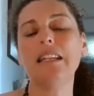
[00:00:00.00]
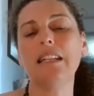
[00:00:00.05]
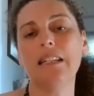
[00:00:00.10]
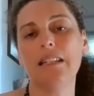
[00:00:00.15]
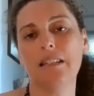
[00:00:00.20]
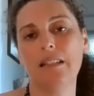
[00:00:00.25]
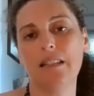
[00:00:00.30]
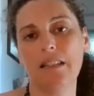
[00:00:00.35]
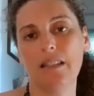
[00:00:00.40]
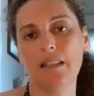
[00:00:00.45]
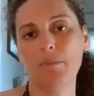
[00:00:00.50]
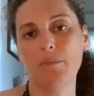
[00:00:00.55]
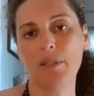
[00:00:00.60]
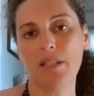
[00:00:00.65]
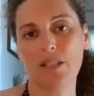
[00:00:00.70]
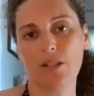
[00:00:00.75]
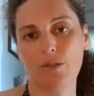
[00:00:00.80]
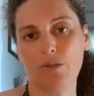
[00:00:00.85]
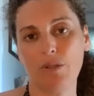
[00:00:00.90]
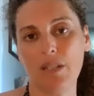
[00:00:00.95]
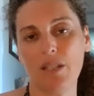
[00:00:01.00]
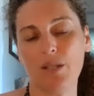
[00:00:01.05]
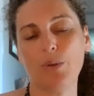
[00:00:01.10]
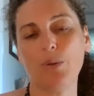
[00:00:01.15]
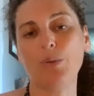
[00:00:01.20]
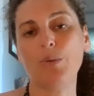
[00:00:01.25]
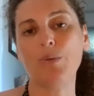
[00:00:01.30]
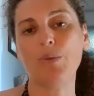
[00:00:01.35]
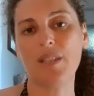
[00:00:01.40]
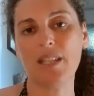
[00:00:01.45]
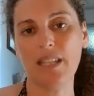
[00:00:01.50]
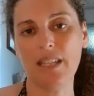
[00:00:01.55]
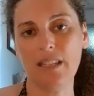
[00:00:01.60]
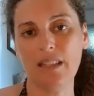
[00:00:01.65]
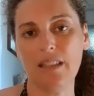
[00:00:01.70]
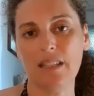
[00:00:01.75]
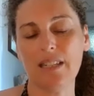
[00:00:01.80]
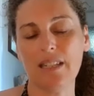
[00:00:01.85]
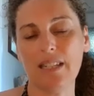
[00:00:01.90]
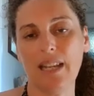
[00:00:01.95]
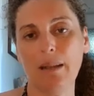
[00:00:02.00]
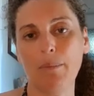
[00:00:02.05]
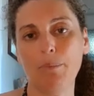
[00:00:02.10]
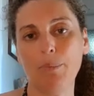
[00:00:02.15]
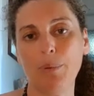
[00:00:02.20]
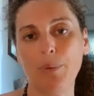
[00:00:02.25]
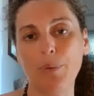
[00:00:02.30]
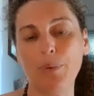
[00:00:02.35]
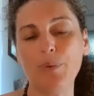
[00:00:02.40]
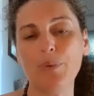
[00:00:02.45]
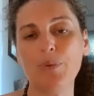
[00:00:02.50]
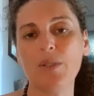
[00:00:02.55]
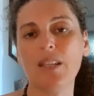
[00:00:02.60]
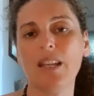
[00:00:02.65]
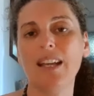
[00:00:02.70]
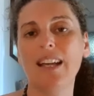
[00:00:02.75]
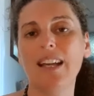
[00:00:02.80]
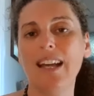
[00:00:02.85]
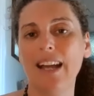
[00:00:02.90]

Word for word: in the mystery schools in the temples